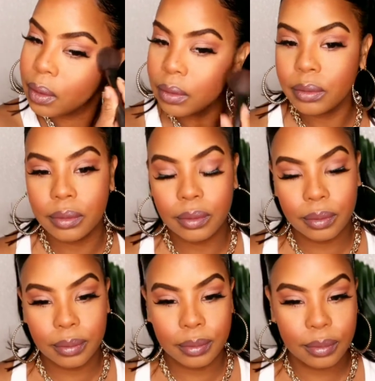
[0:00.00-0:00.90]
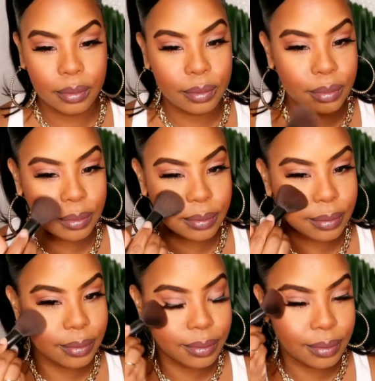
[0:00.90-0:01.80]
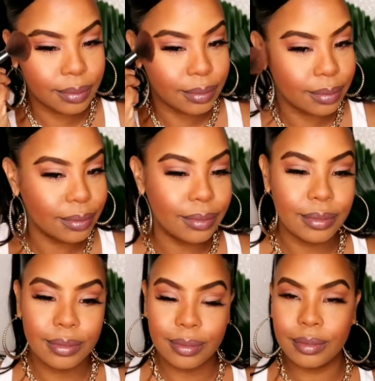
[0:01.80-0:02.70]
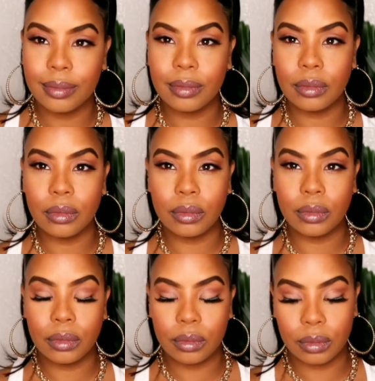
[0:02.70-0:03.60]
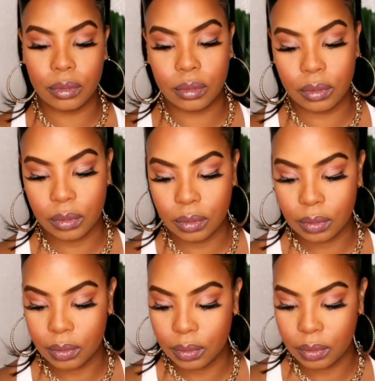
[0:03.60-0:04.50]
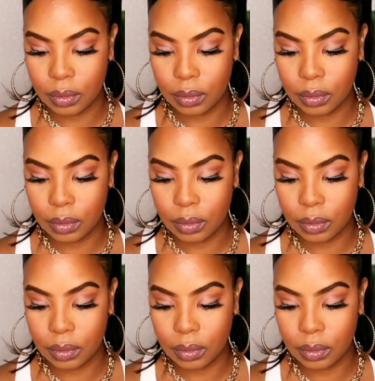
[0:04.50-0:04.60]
[no speech]